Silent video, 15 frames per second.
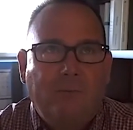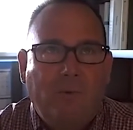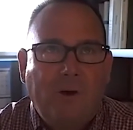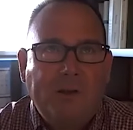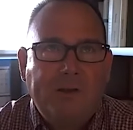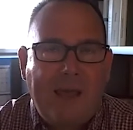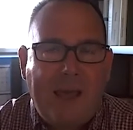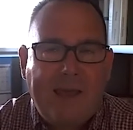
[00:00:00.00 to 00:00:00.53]

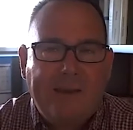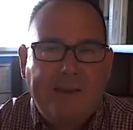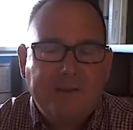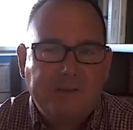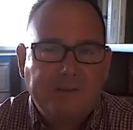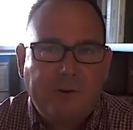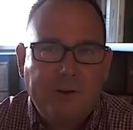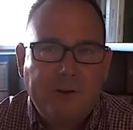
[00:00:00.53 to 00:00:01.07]
what data
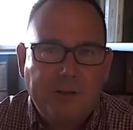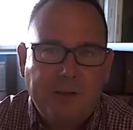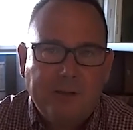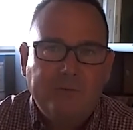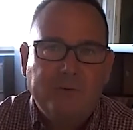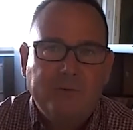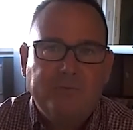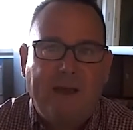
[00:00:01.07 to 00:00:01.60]
is going to
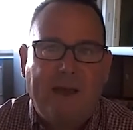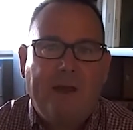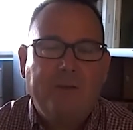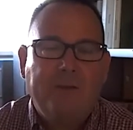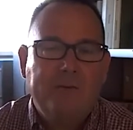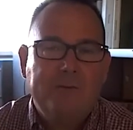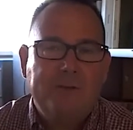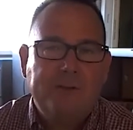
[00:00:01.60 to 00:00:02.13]
give you
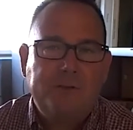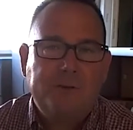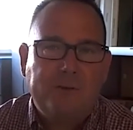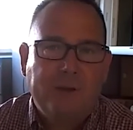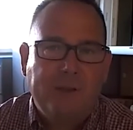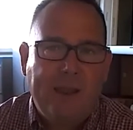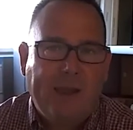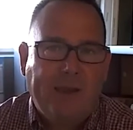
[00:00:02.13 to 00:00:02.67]
value that you
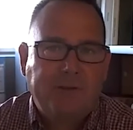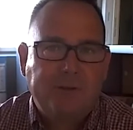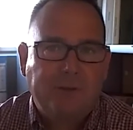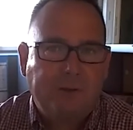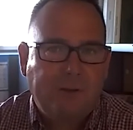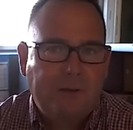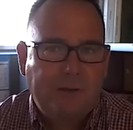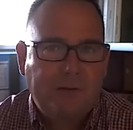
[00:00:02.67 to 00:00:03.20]
can
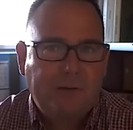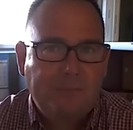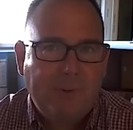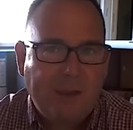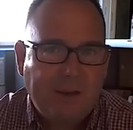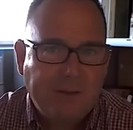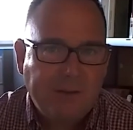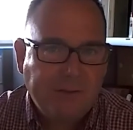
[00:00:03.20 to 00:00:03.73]
actually
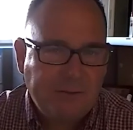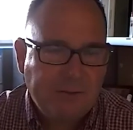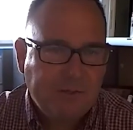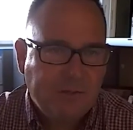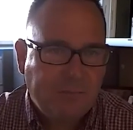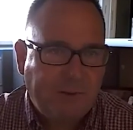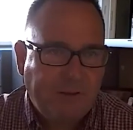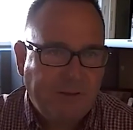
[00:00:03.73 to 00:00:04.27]
make a
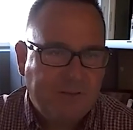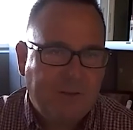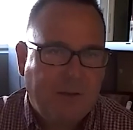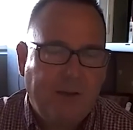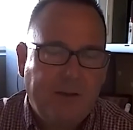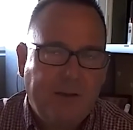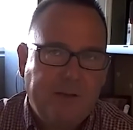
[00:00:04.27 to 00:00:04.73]
decision based on.